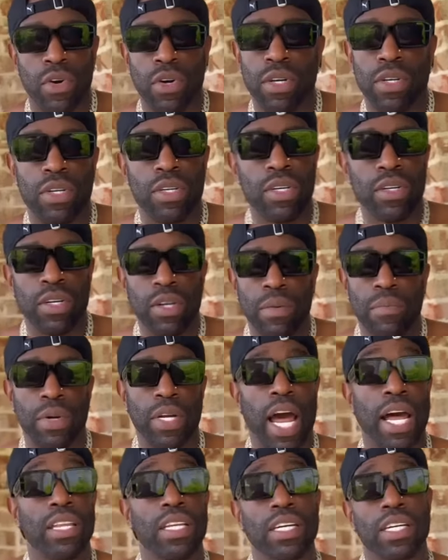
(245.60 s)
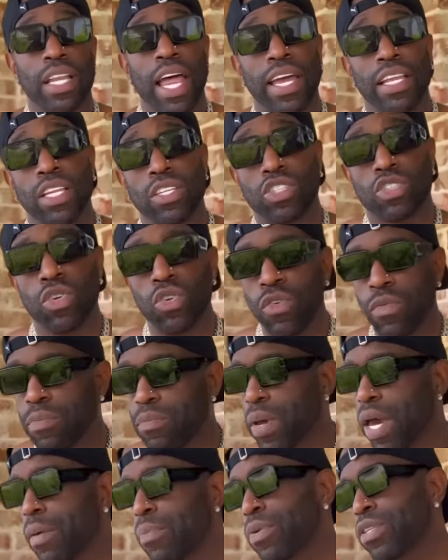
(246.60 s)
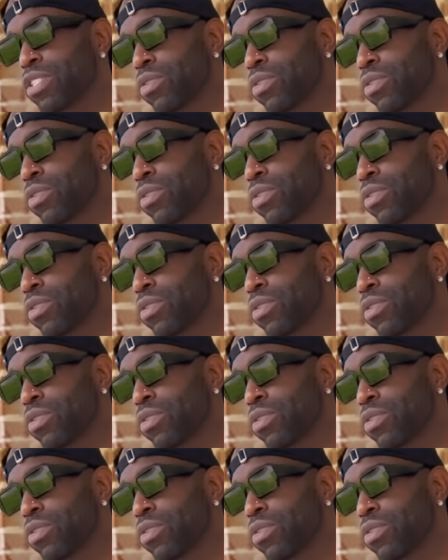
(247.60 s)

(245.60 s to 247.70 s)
Seal, but I look like Lachute. Shabba Ranks. Man, put some